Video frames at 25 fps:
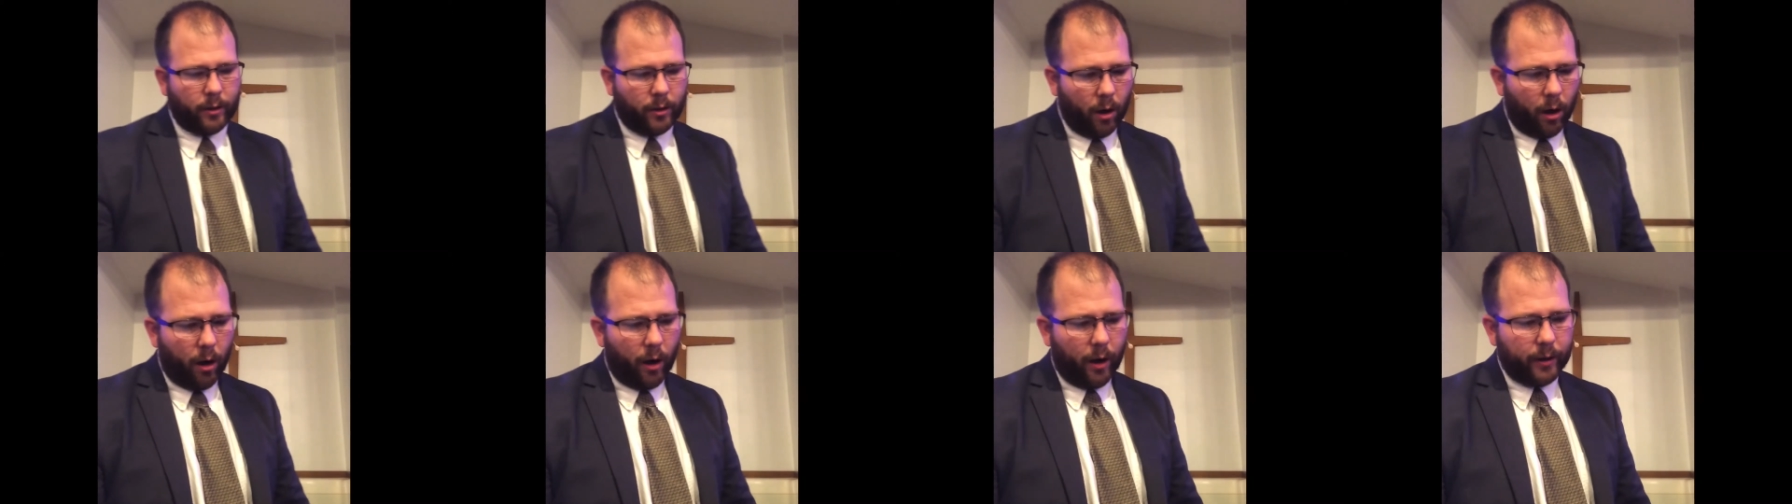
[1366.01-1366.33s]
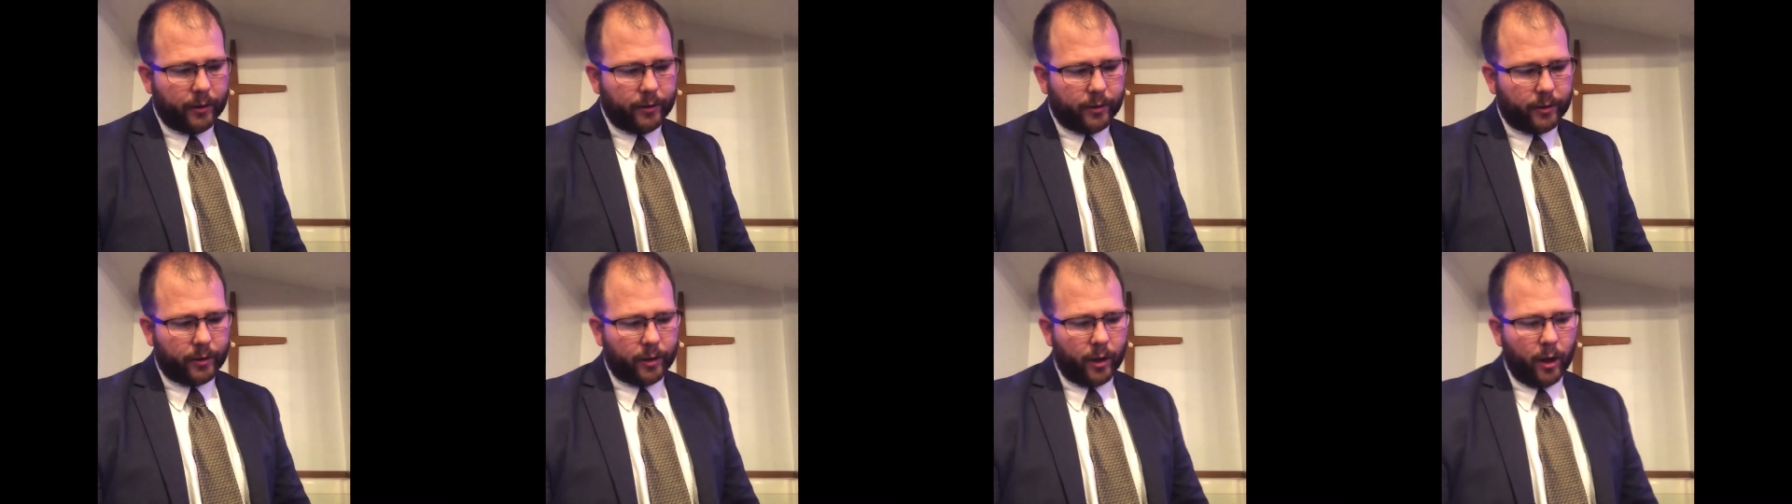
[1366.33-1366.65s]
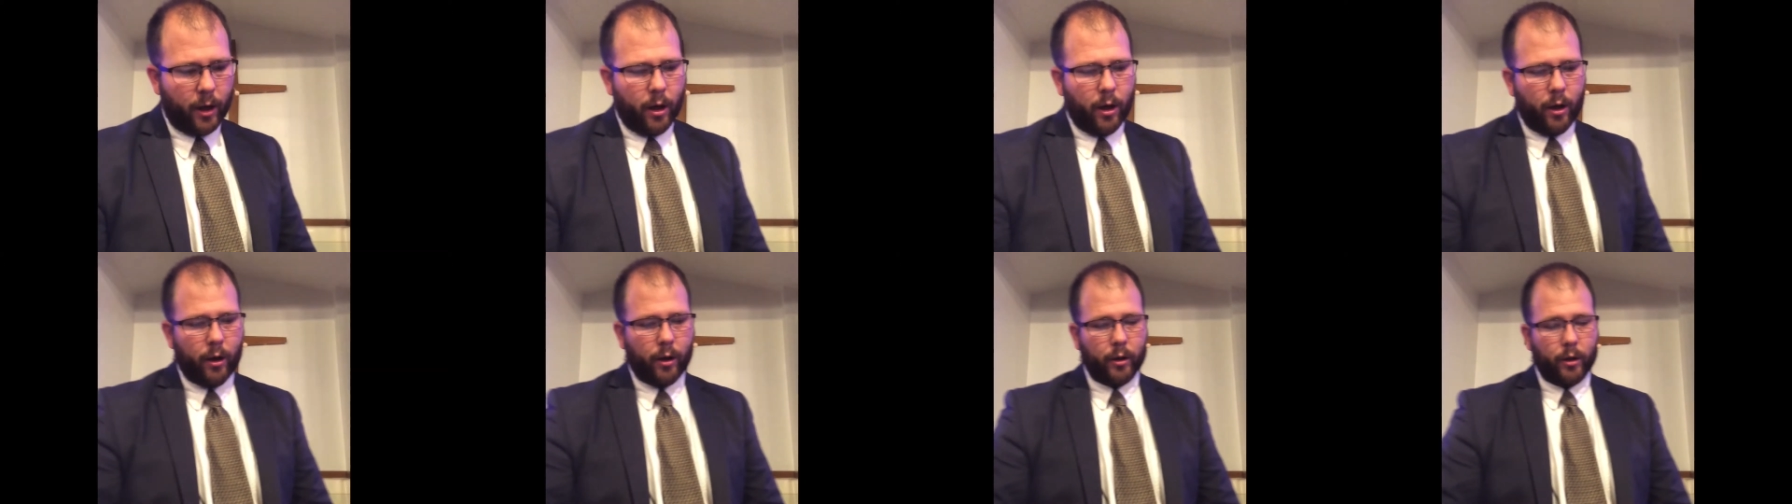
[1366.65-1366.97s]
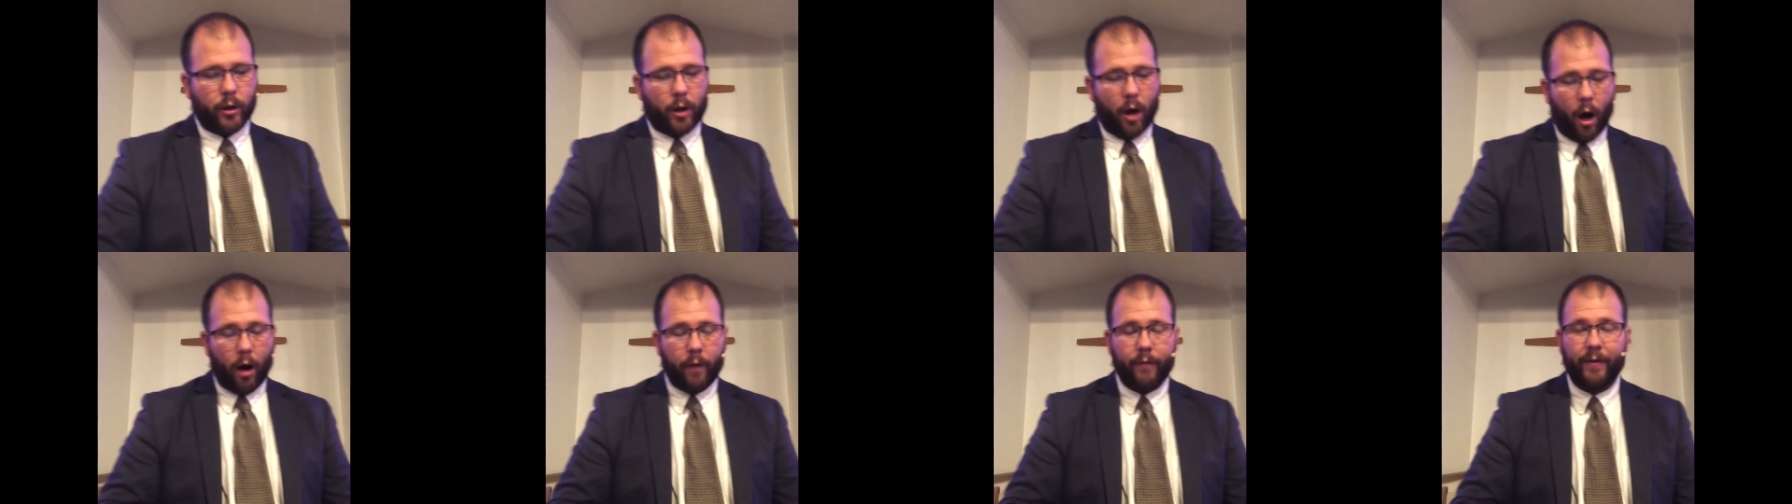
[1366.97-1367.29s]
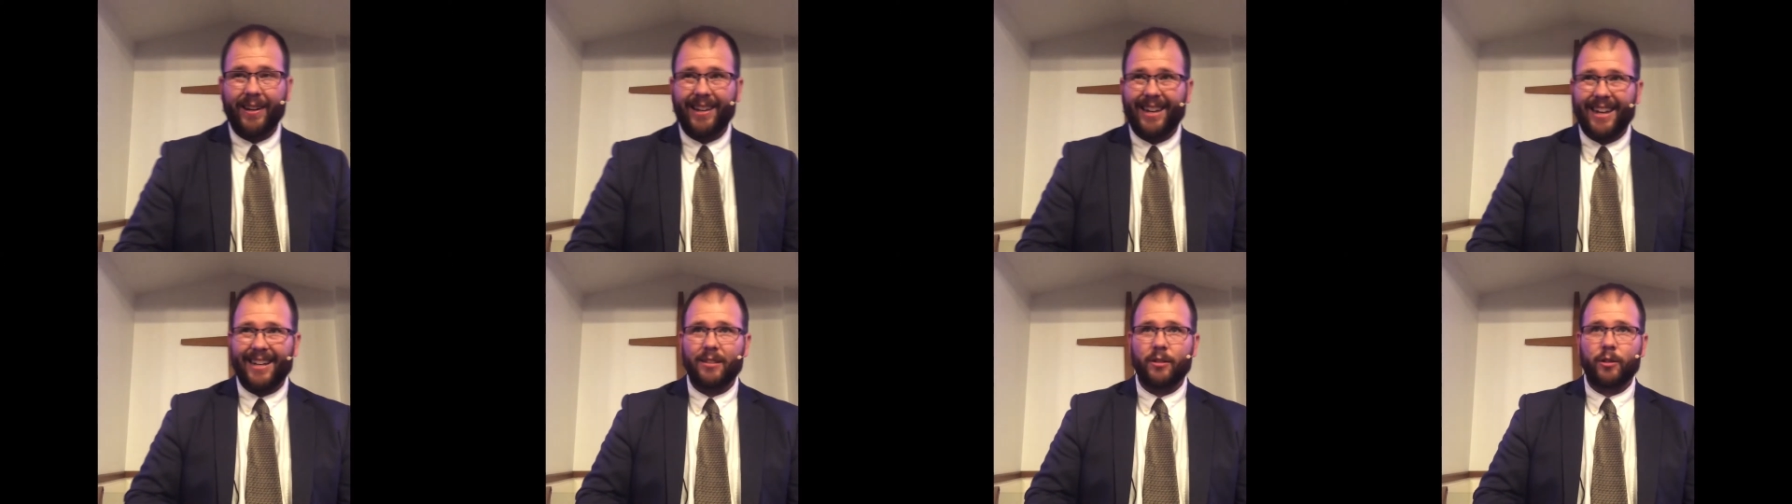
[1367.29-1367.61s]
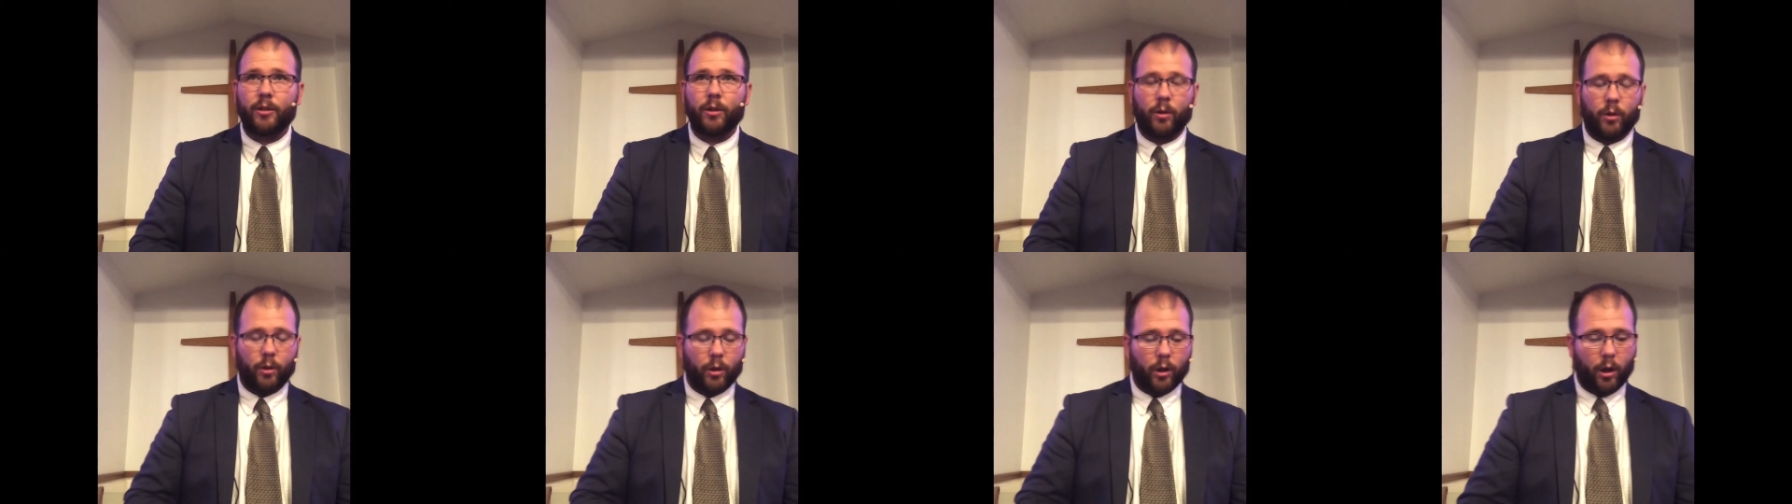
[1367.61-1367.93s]
God's
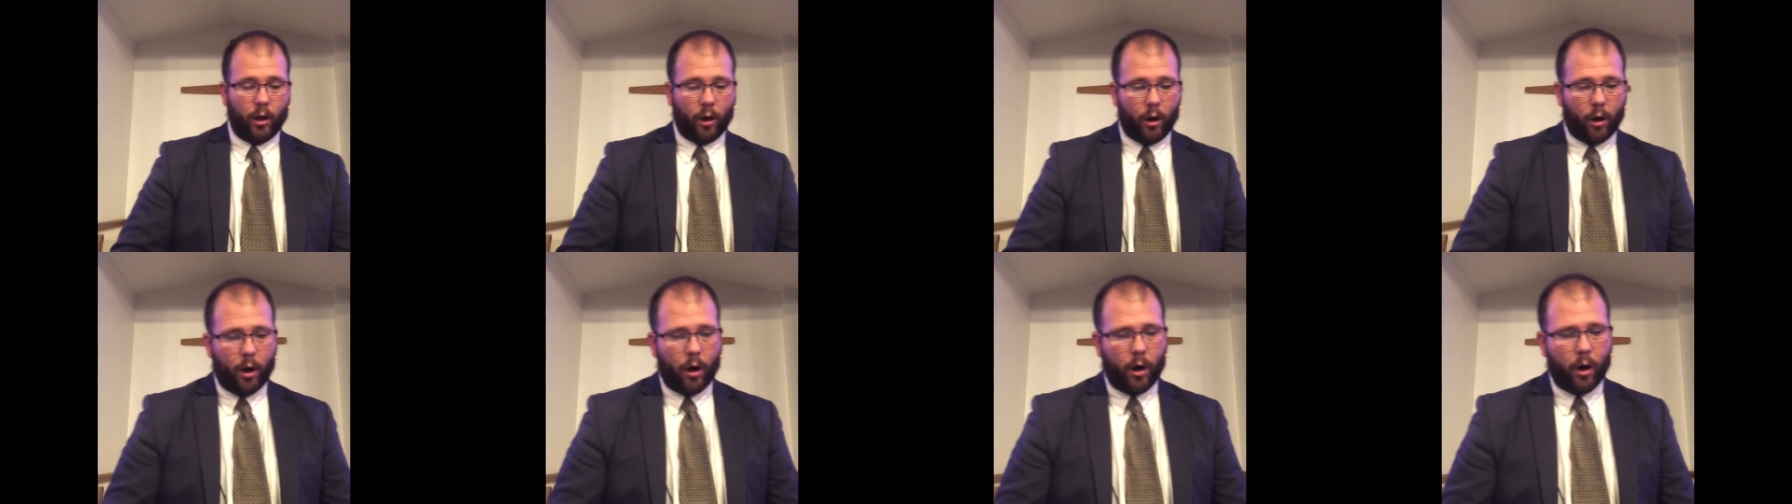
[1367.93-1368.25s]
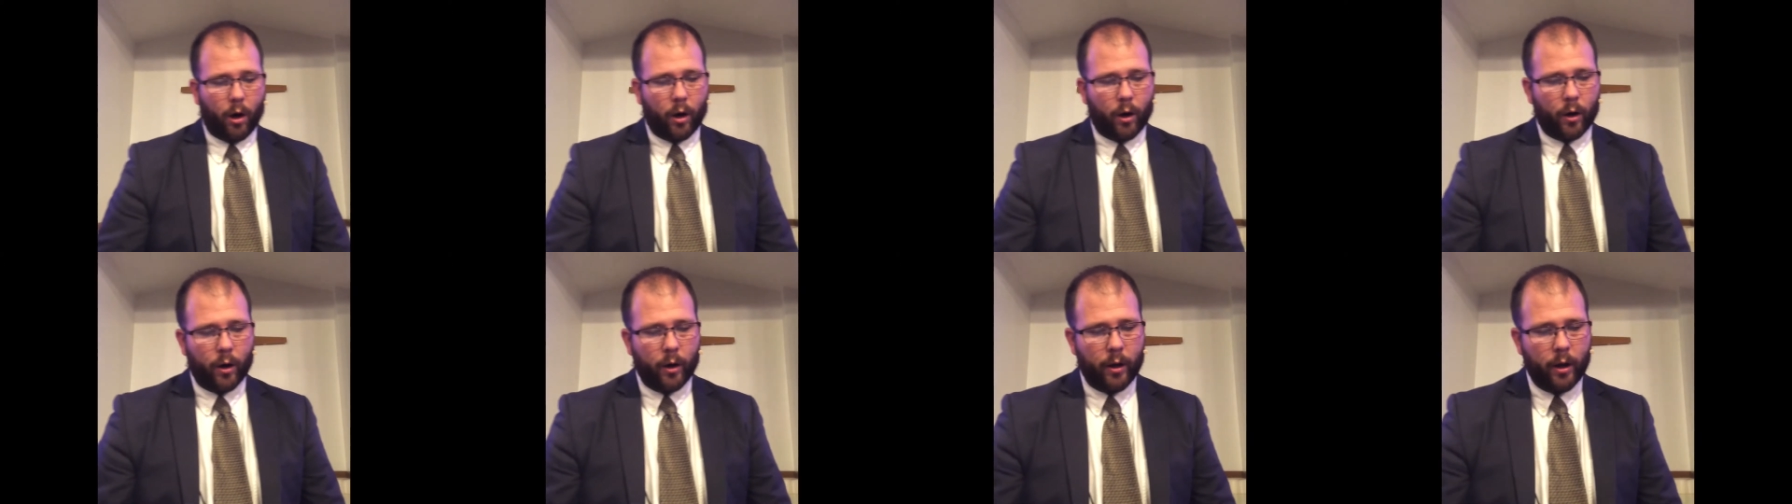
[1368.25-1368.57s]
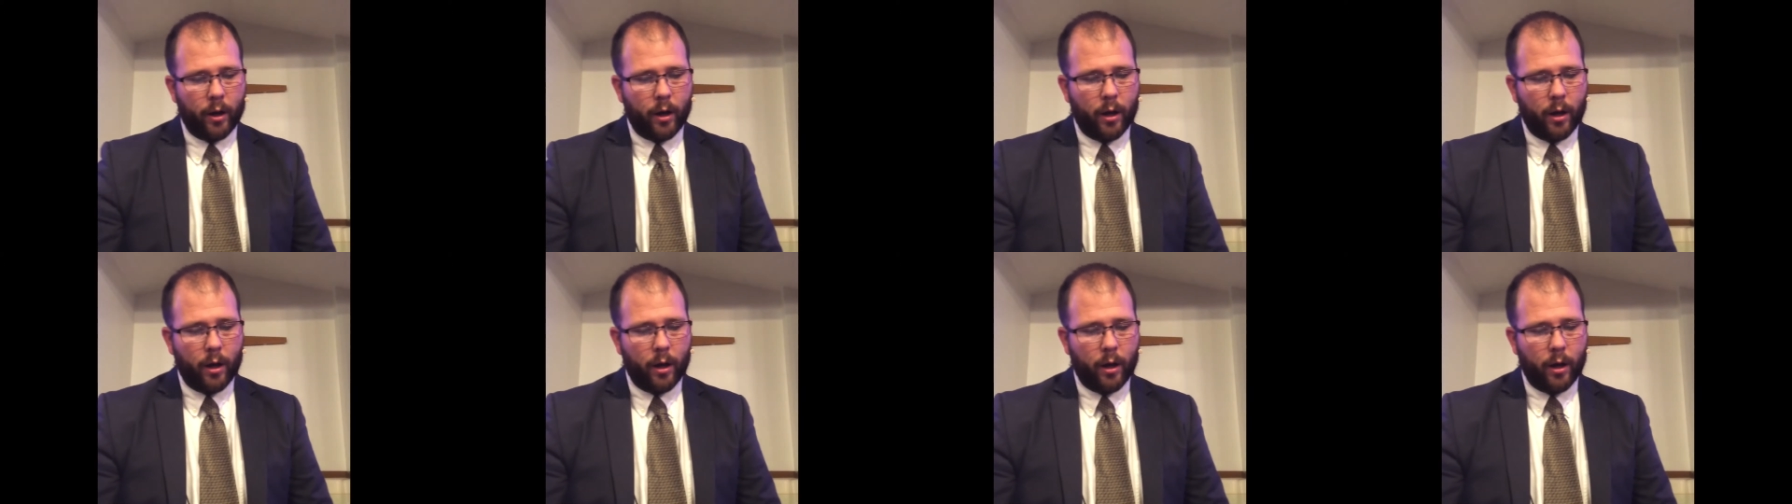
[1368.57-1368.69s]
covenantal law,